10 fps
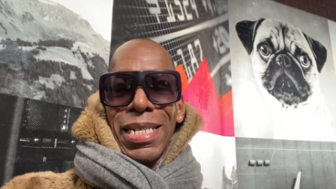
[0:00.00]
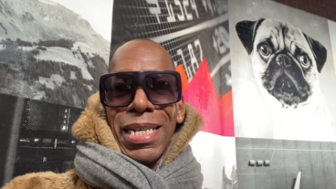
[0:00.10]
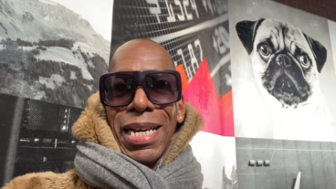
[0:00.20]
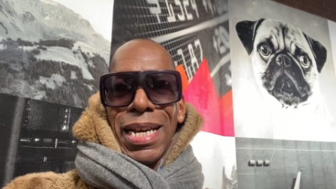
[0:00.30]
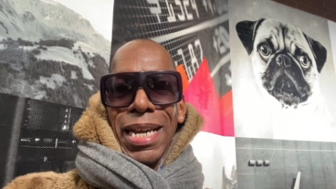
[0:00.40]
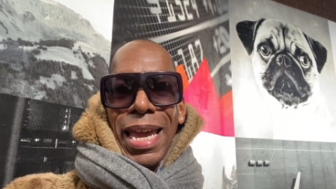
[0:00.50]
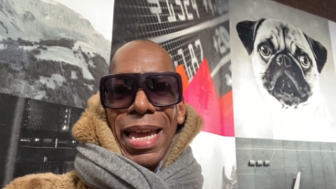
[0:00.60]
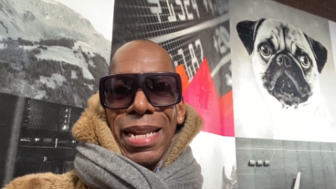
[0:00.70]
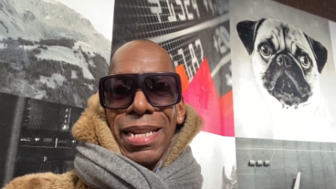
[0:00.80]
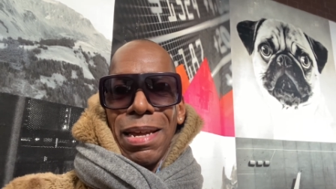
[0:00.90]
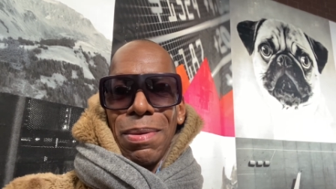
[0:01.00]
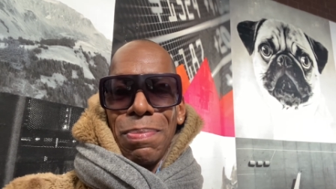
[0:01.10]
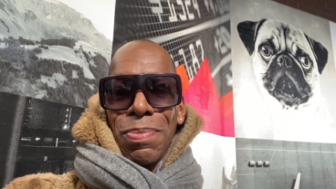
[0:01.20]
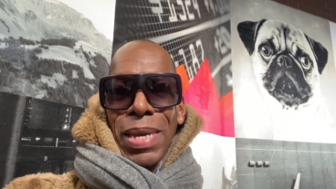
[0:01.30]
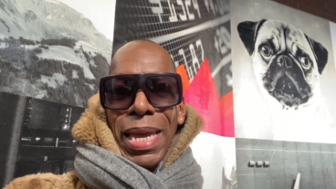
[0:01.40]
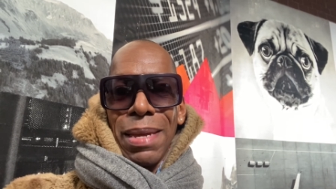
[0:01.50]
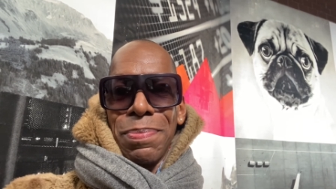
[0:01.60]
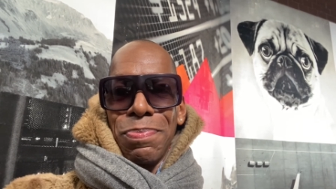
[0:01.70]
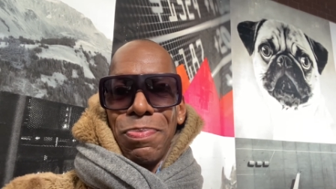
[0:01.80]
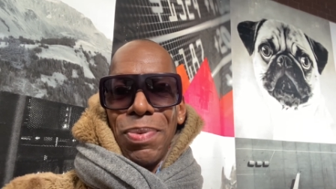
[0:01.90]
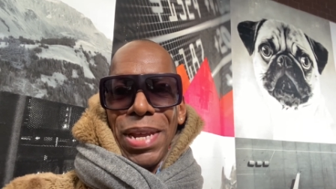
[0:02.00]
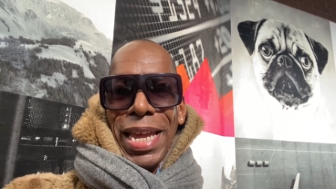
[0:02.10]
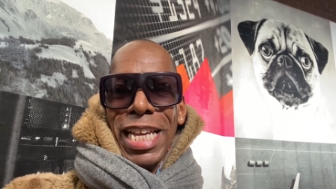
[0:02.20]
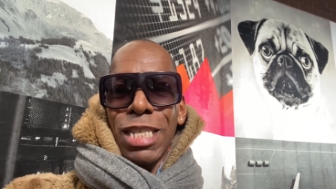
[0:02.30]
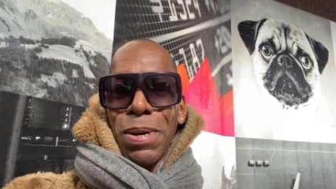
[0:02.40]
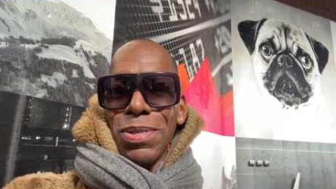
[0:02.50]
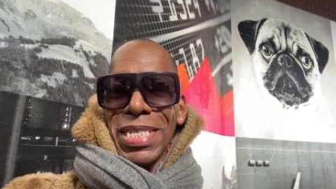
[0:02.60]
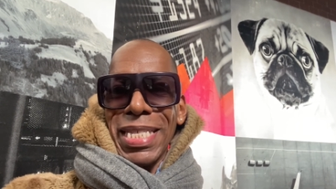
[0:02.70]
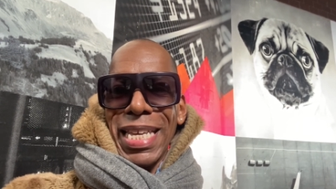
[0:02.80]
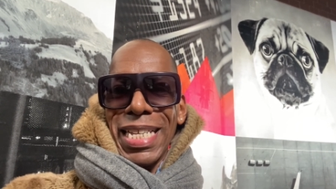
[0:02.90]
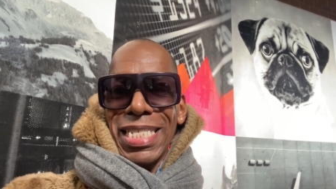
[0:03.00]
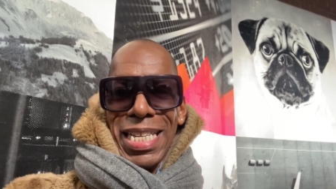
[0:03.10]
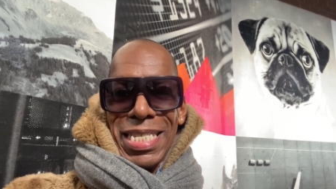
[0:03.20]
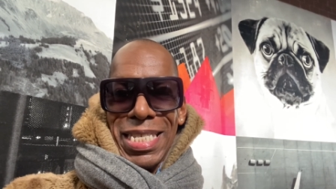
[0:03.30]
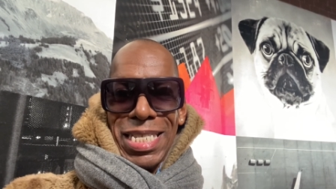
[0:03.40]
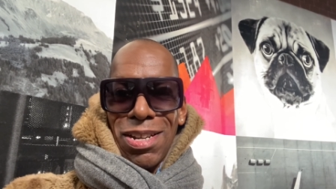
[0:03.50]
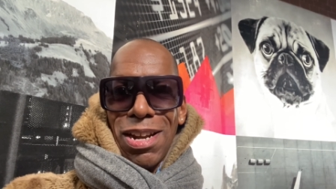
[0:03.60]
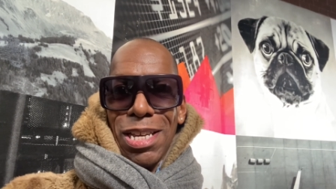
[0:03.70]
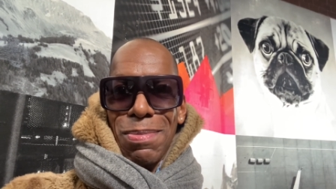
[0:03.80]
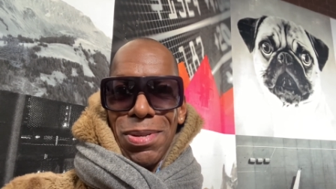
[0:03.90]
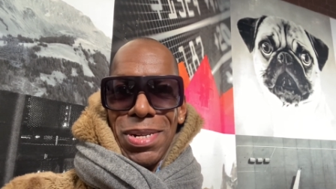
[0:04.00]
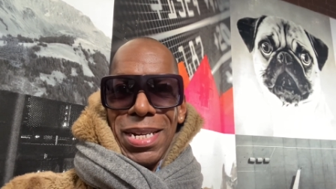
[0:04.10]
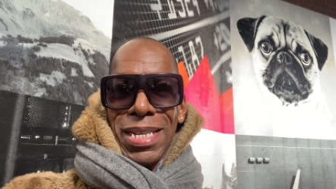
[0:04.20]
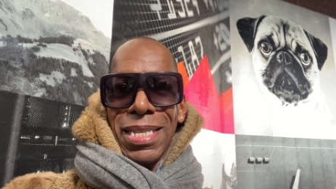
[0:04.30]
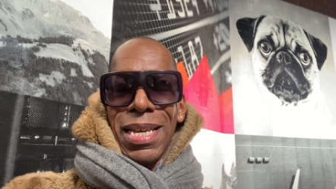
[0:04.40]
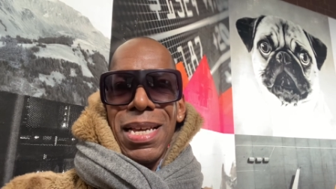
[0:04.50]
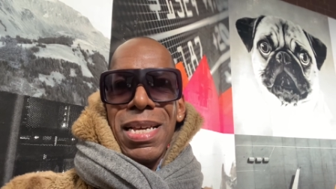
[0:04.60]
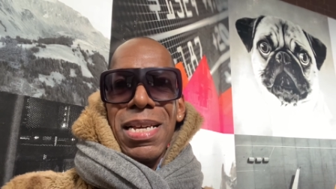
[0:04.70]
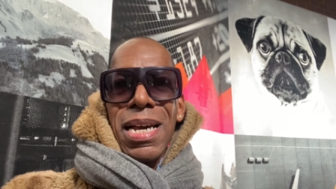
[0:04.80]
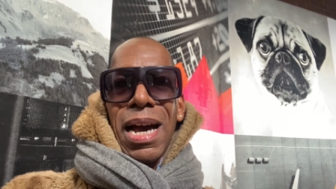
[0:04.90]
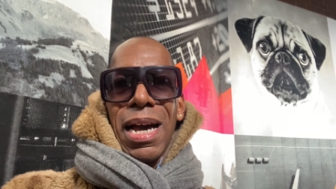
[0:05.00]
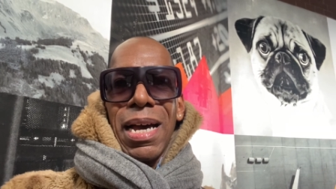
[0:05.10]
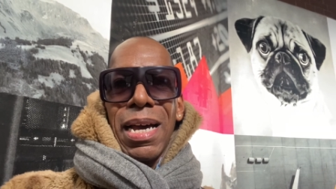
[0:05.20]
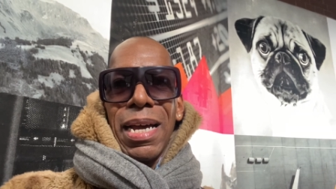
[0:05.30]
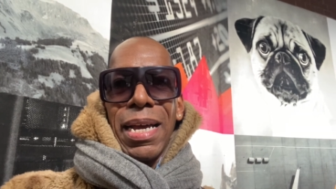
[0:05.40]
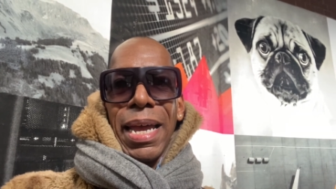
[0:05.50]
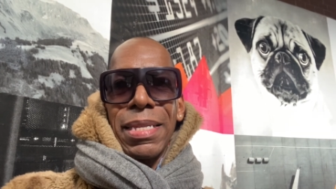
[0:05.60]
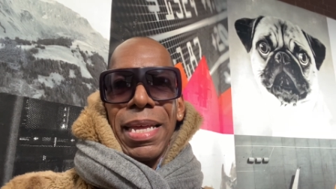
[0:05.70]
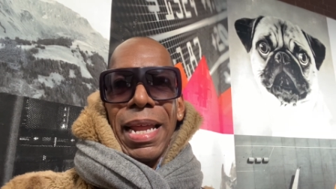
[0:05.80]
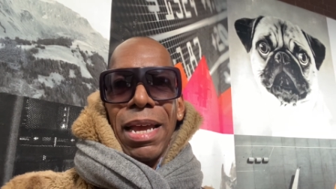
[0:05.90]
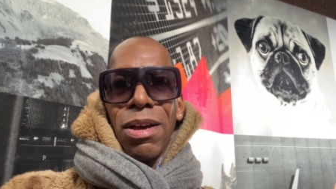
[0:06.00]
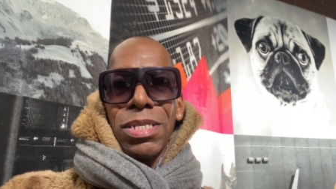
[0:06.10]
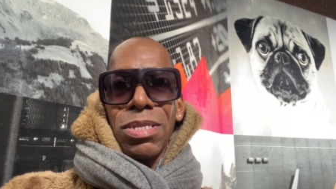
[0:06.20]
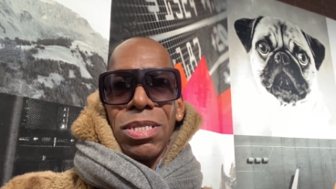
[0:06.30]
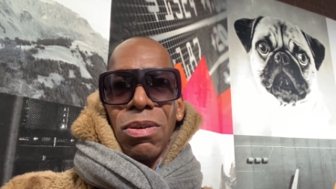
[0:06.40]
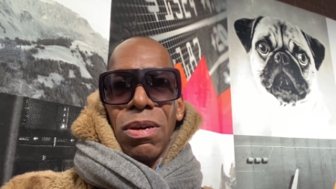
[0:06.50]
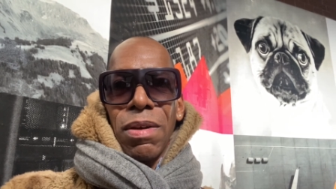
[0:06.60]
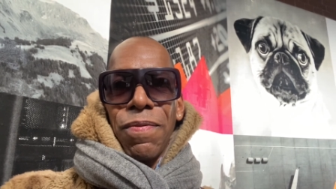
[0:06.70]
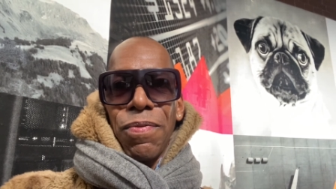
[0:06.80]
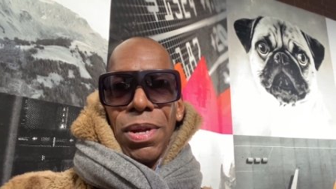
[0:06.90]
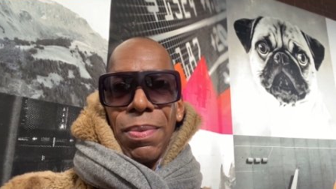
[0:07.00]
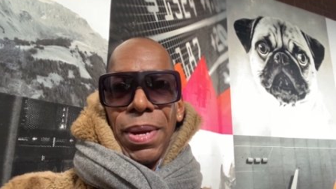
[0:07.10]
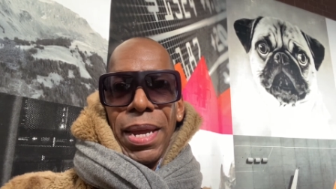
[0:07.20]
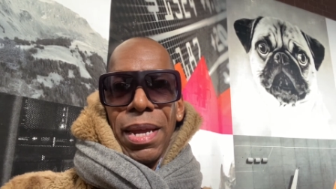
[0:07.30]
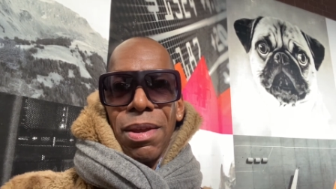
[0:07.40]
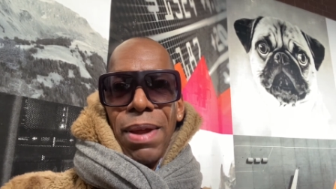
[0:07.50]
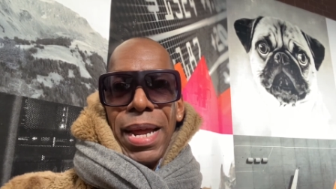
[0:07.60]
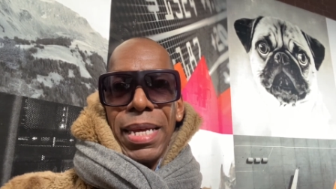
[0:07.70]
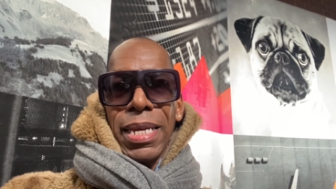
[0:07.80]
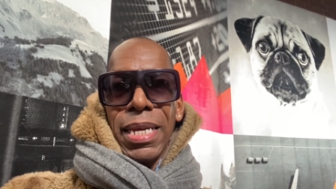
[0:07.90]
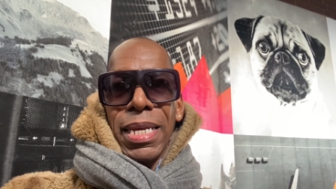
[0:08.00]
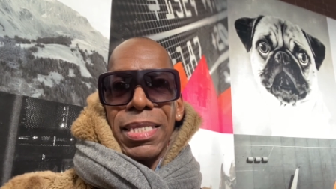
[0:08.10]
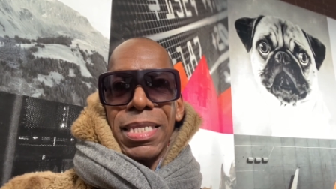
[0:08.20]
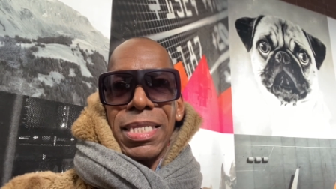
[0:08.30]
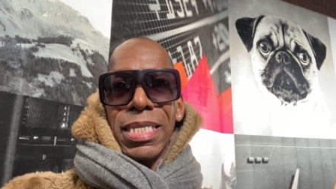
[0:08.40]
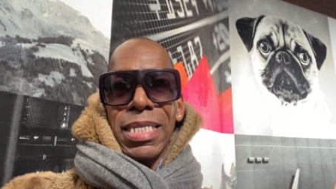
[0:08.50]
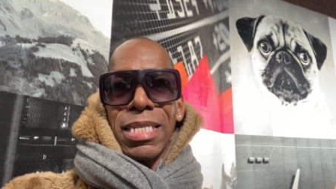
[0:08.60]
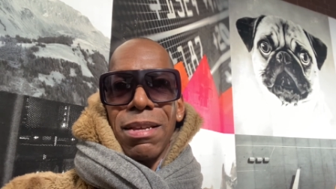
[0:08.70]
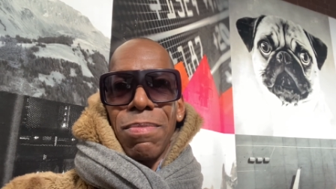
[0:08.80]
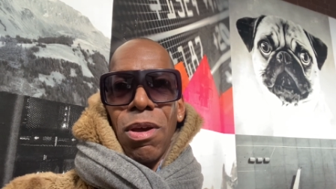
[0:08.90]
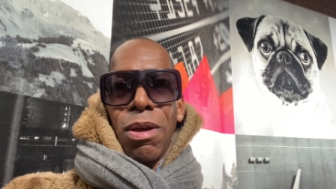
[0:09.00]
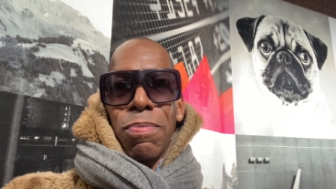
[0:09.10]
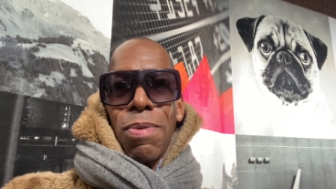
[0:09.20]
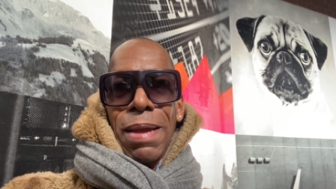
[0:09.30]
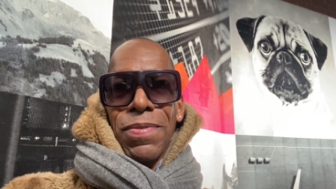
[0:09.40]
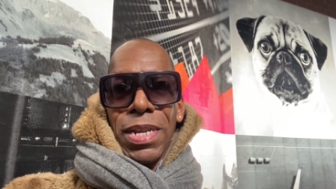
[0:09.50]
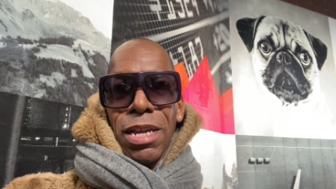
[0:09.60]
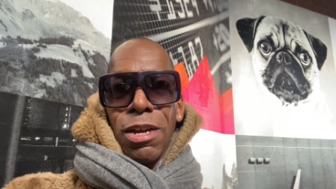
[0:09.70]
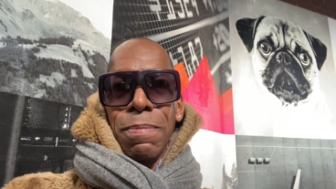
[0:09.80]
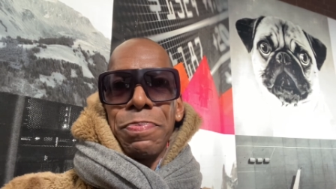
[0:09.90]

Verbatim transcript: again, um, exposing the injustice on our communities. Uh, and then I also saw Freeway, Crack in the System on Prime Video.